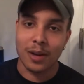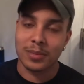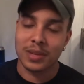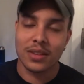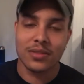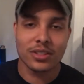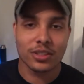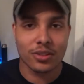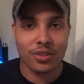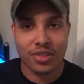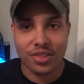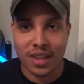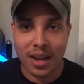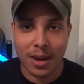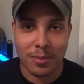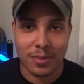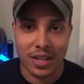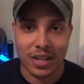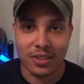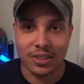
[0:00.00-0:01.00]
Even your
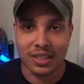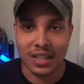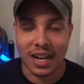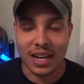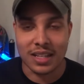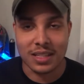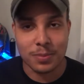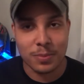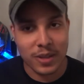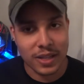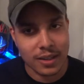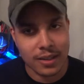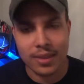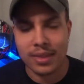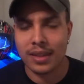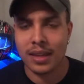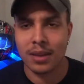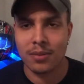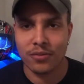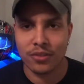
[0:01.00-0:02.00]
thumbnail, guys, pick a
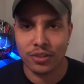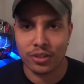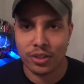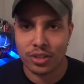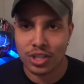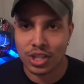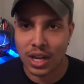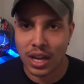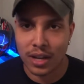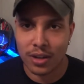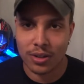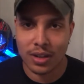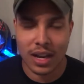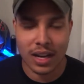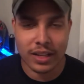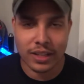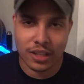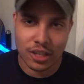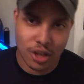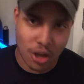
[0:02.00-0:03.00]
theme for your channel,
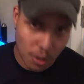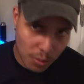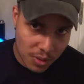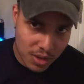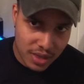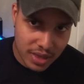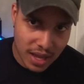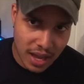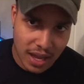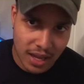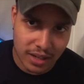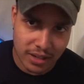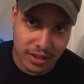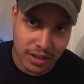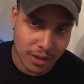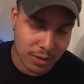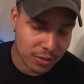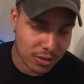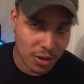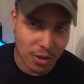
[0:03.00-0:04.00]
kind of go with that.
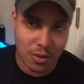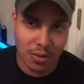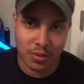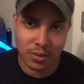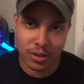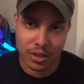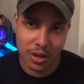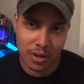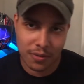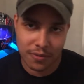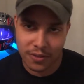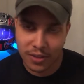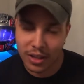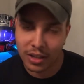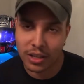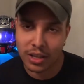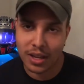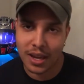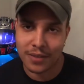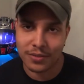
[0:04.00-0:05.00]
Now, don't, feel
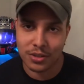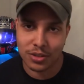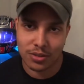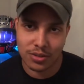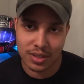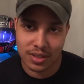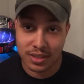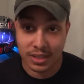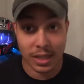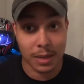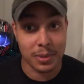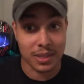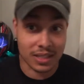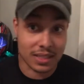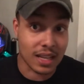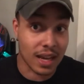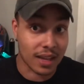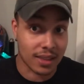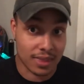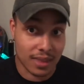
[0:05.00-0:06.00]
like you have to do the same
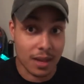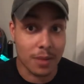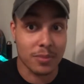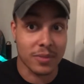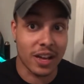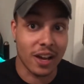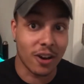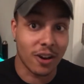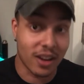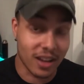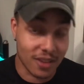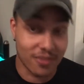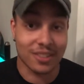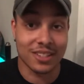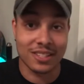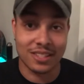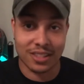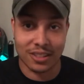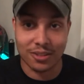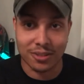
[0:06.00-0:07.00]
exact thumbnail every
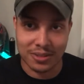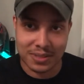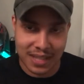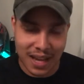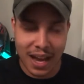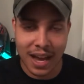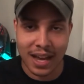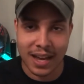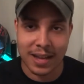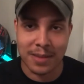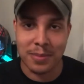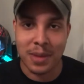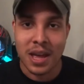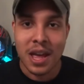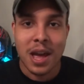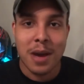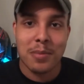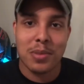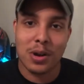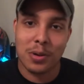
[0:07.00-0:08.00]
single time.
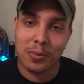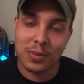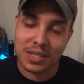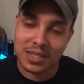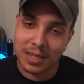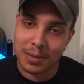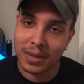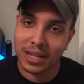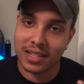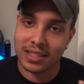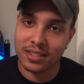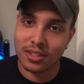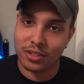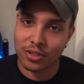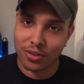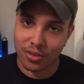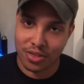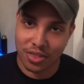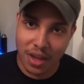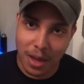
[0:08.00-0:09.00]
But when somebody sees
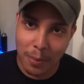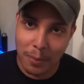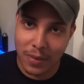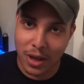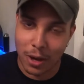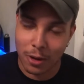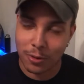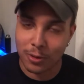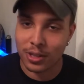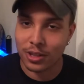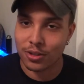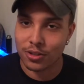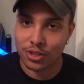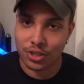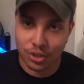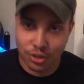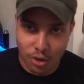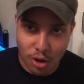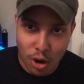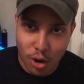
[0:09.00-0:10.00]
your thumbnail when they're
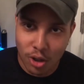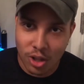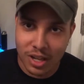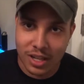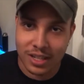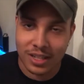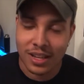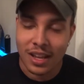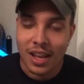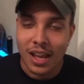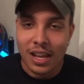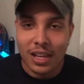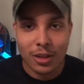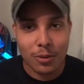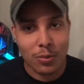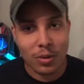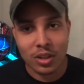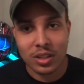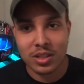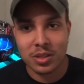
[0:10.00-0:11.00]
scrolling, you
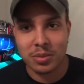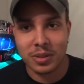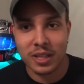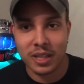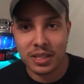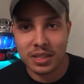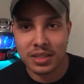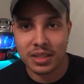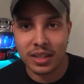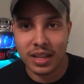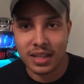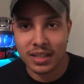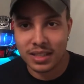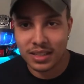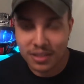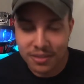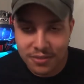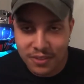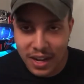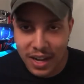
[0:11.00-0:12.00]
want it to be easily
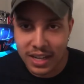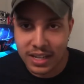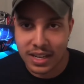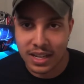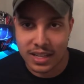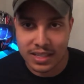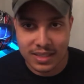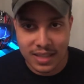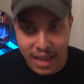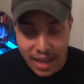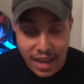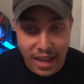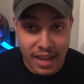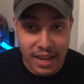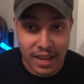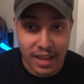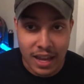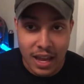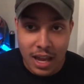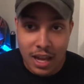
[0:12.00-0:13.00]
identified as,
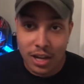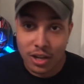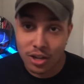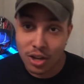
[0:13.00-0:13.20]
hey,